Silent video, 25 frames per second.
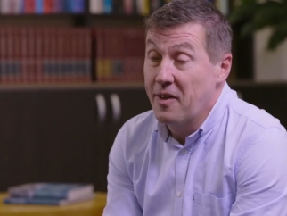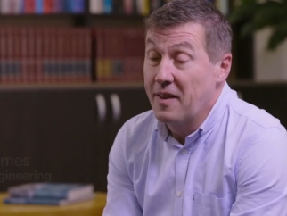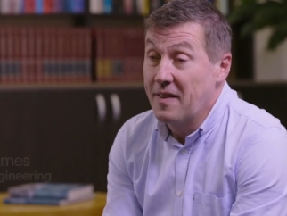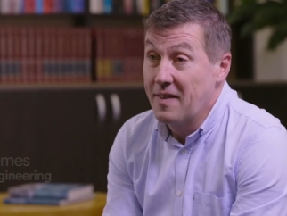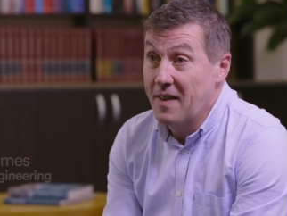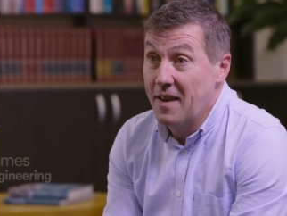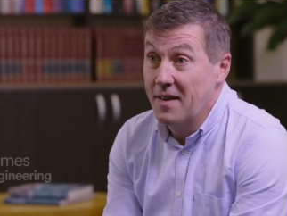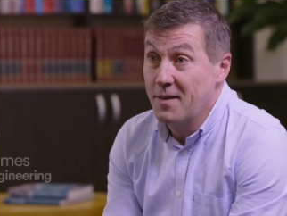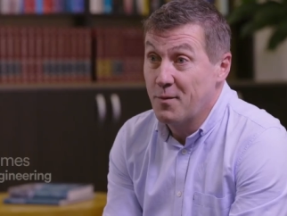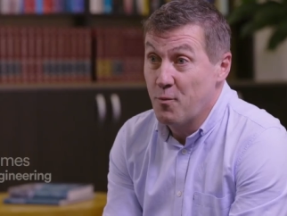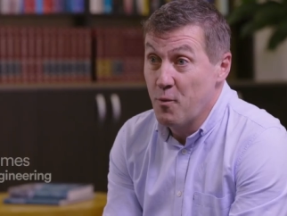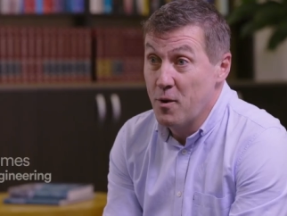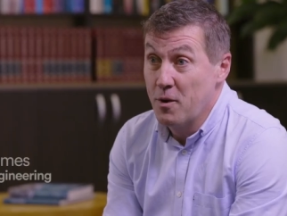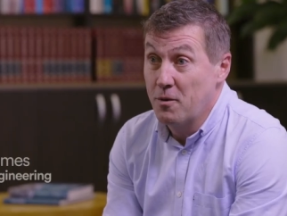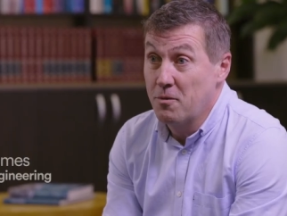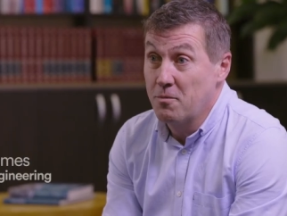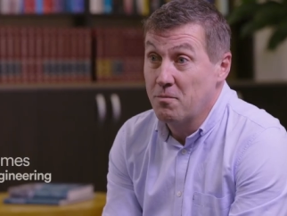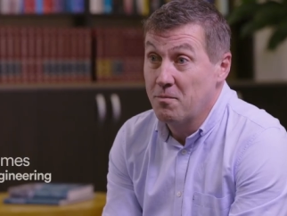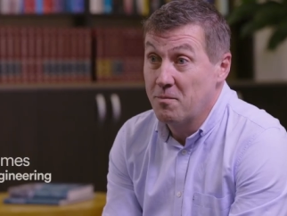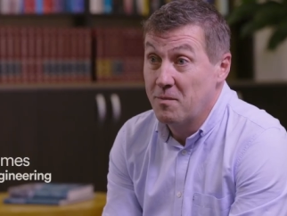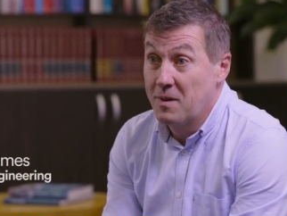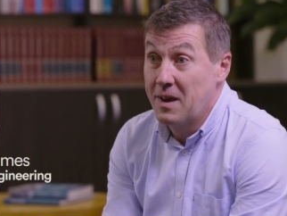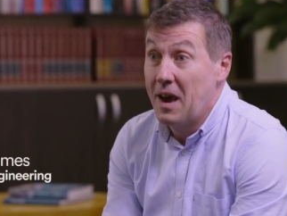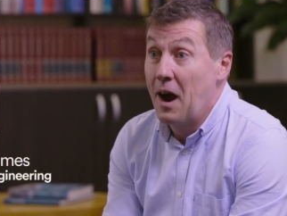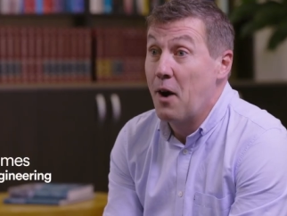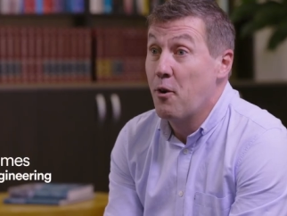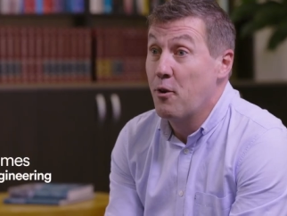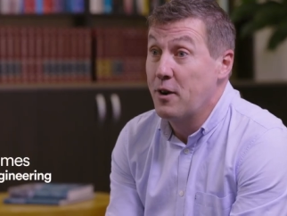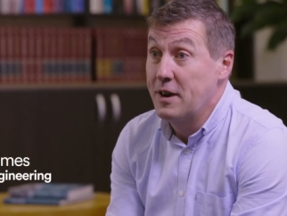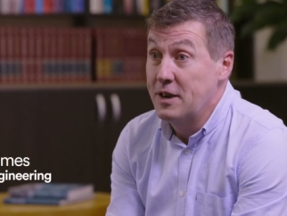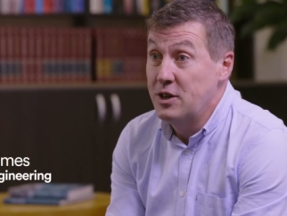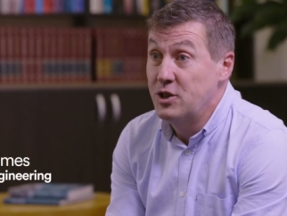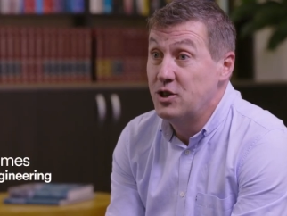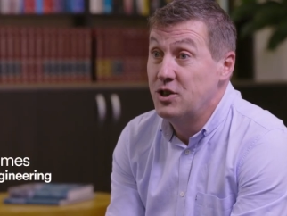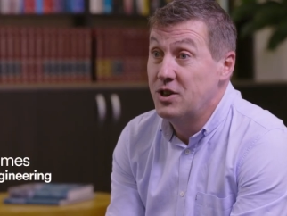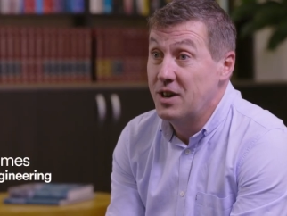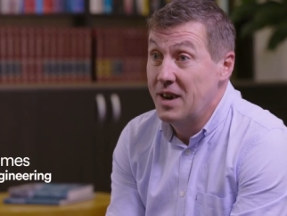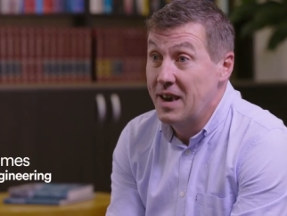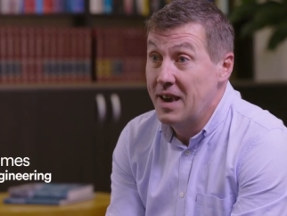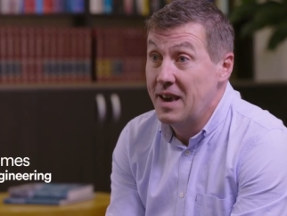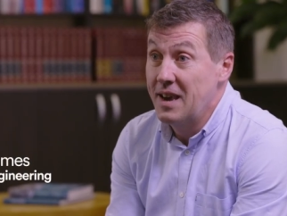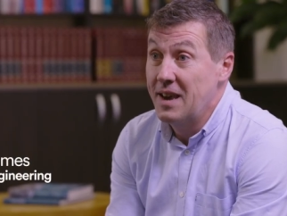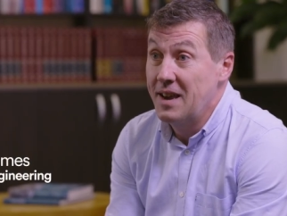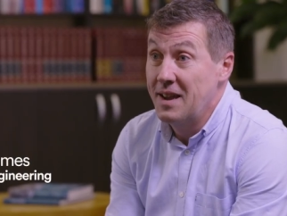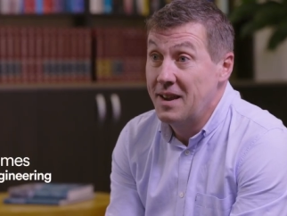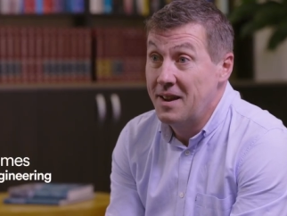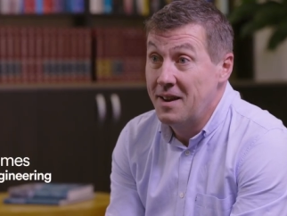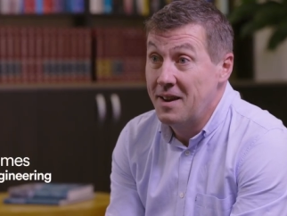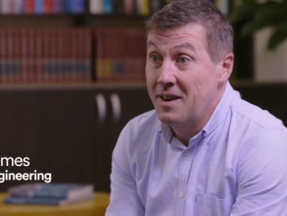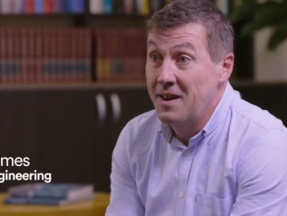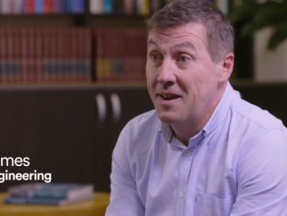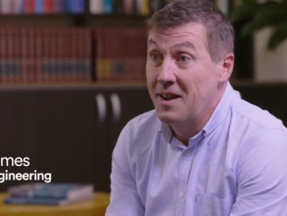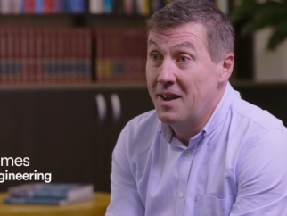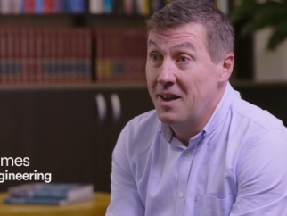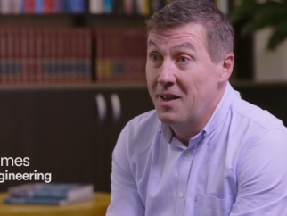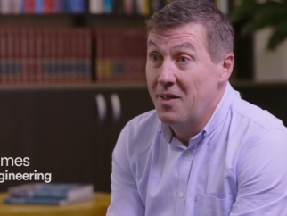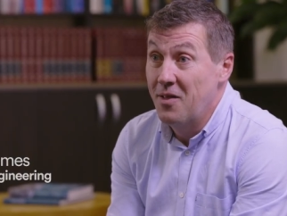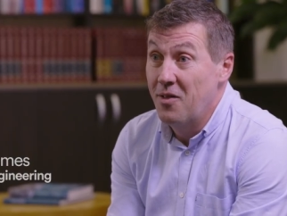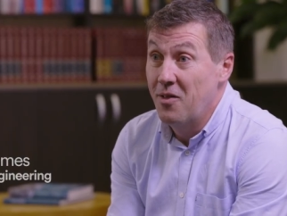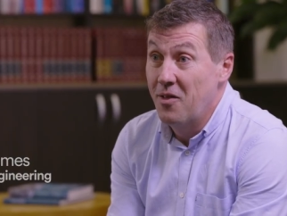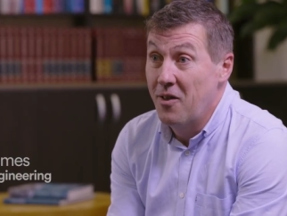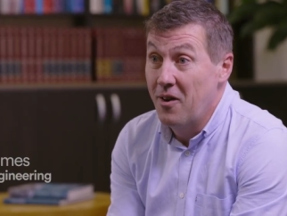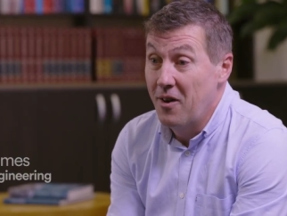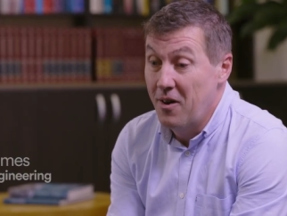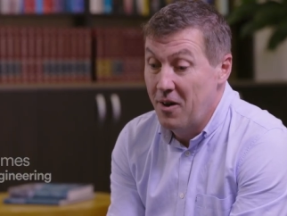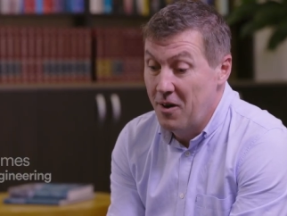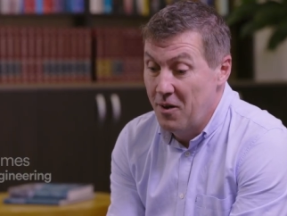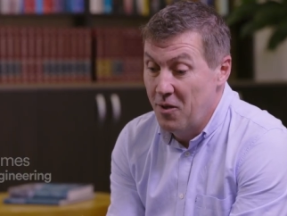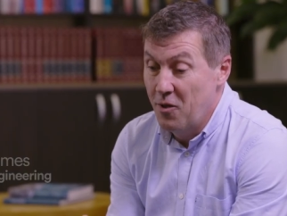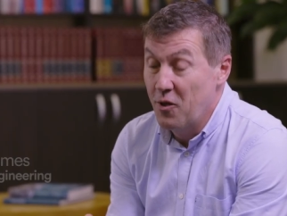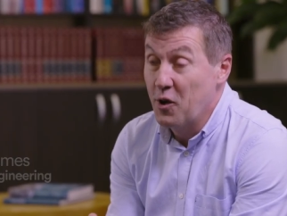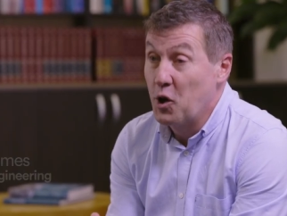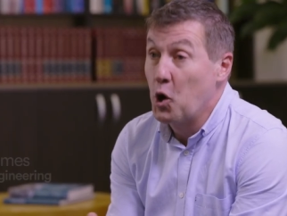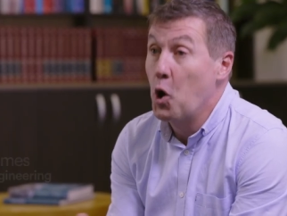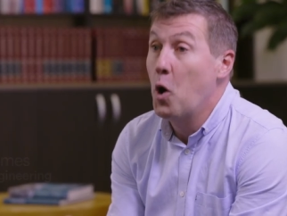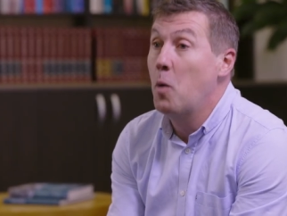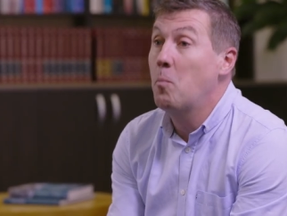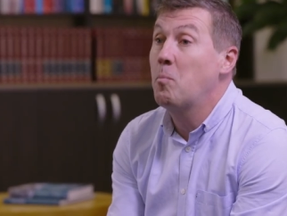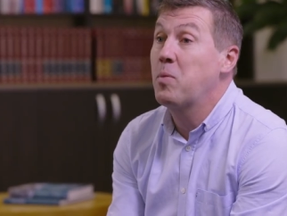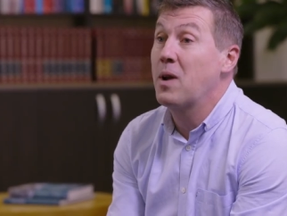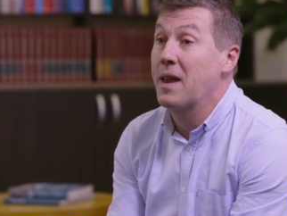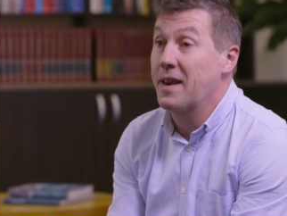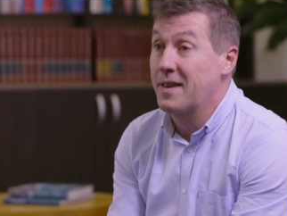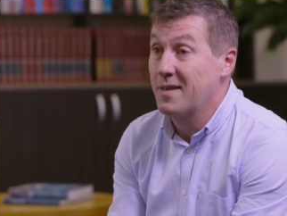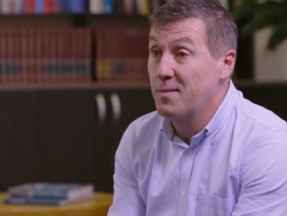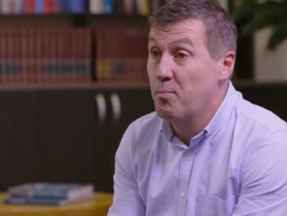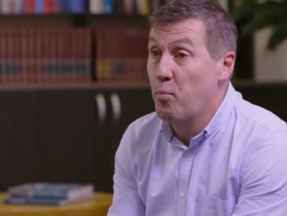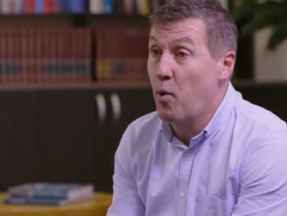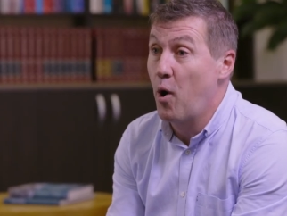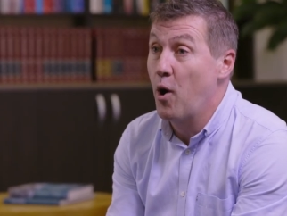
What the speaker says: think there's real courage in the complex